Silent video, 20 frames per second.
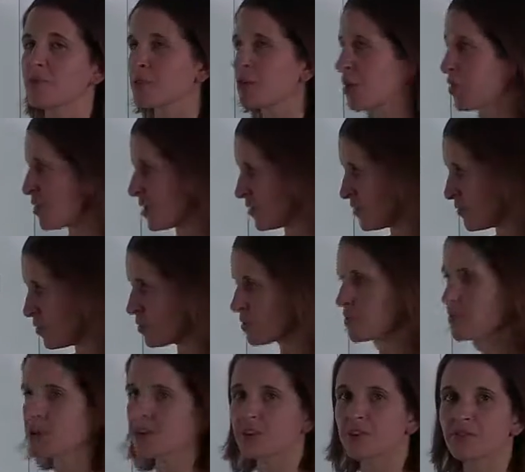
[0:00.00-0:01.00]
going
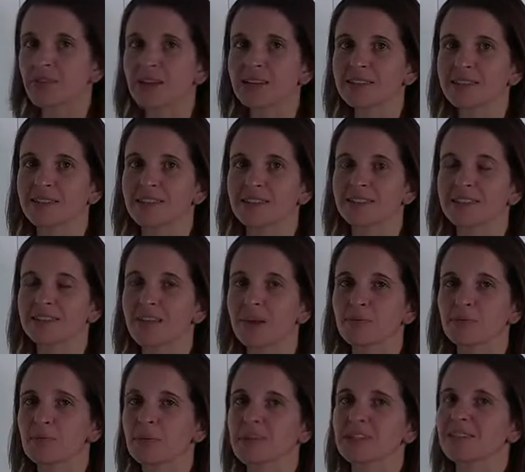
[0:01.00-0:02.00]
forward the rest of these
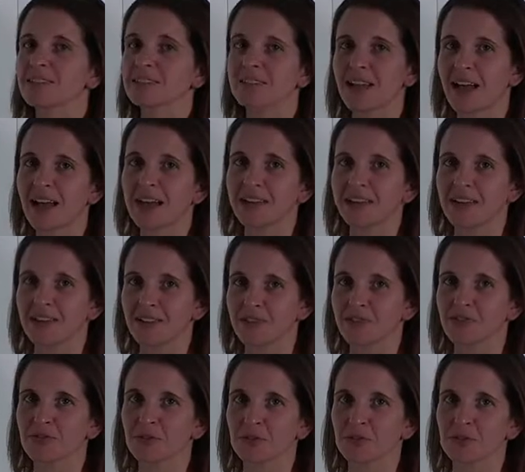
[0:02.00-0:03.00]
steps, because it's not in the
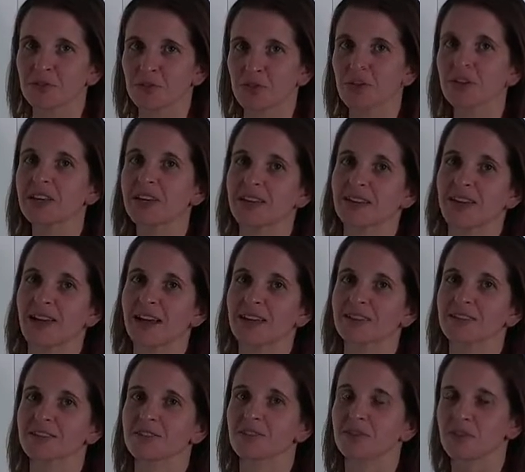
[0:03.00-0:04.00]
interval you're looking at.
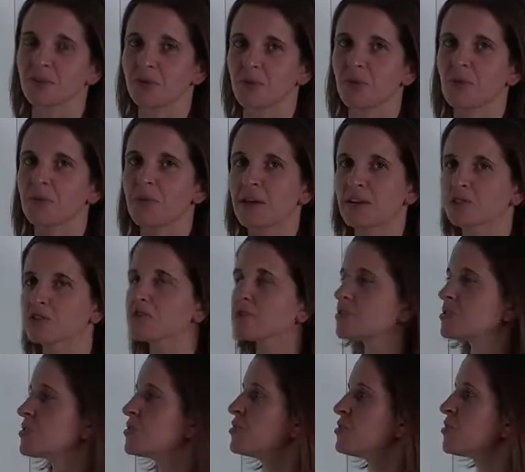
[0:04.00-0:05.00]
So you make sure
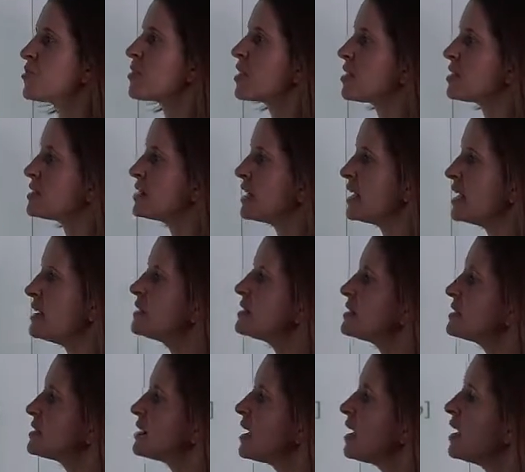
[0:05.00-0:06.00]
you
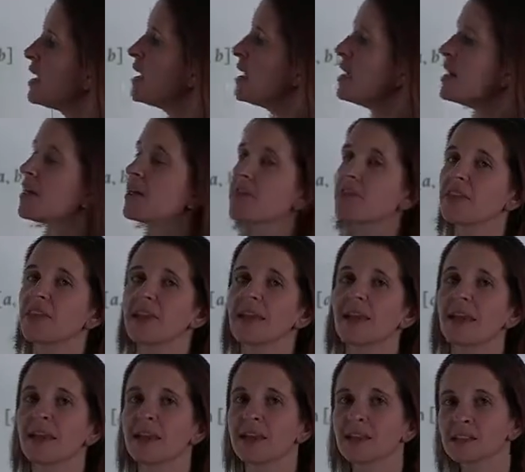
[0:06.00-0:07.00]
list the
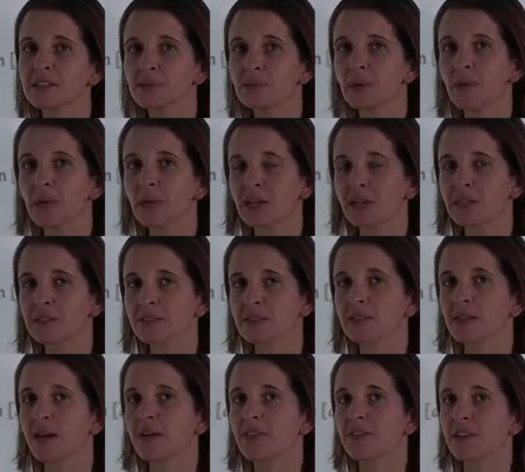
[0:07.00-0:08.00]
endpoints
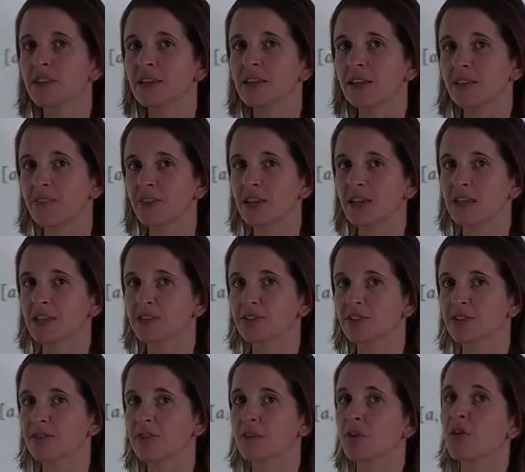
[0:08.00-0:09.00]
of the given
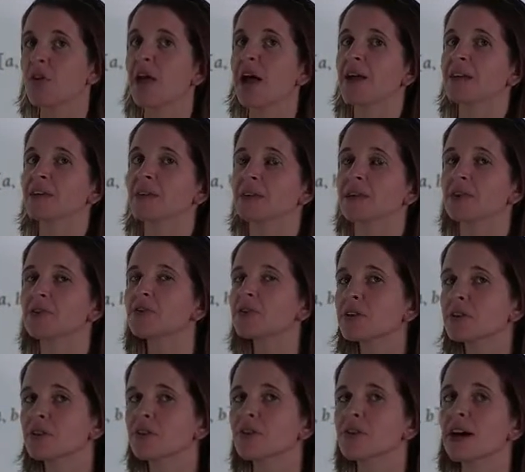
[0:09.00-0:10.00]
interval and any
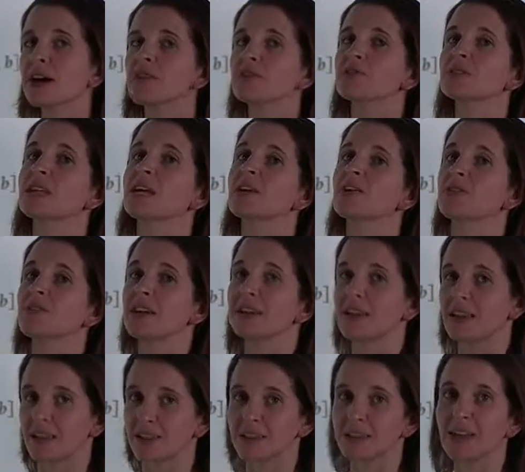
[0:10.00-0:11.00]
critical values that are
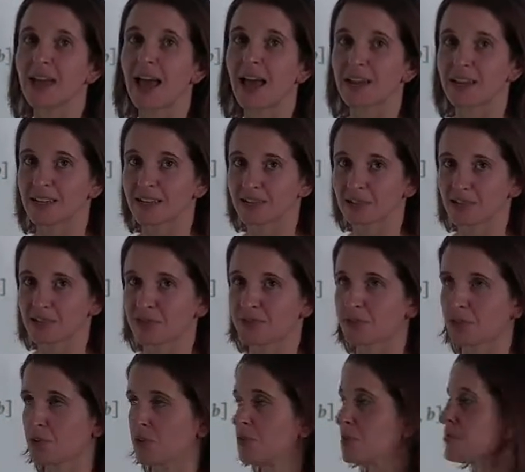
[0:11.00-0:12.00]
in that
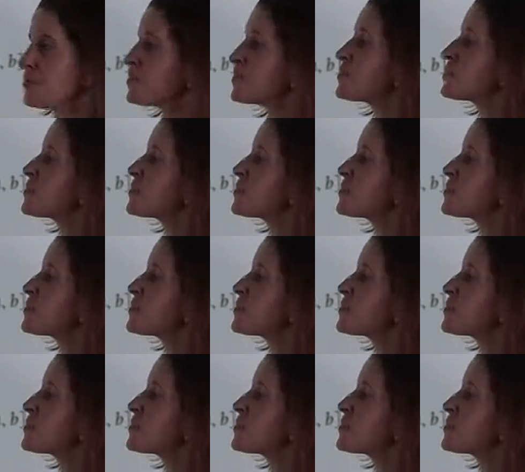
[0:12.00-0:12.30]
interval.